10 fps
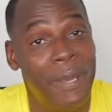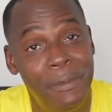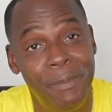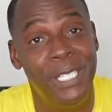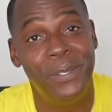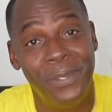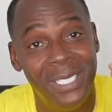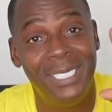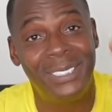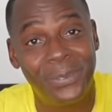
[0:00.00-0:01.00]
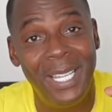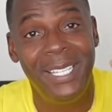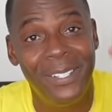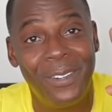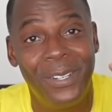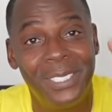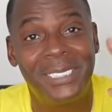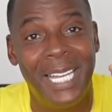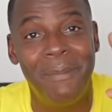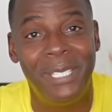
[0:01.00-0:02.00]
people be doing this right here all the
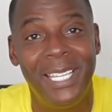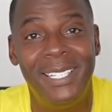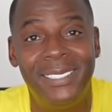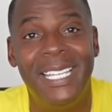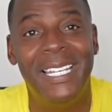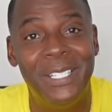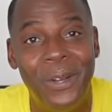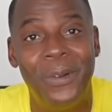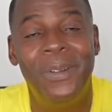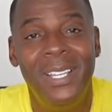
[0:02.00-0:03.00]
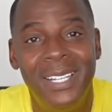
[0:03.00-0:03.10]
time, thinking that they know,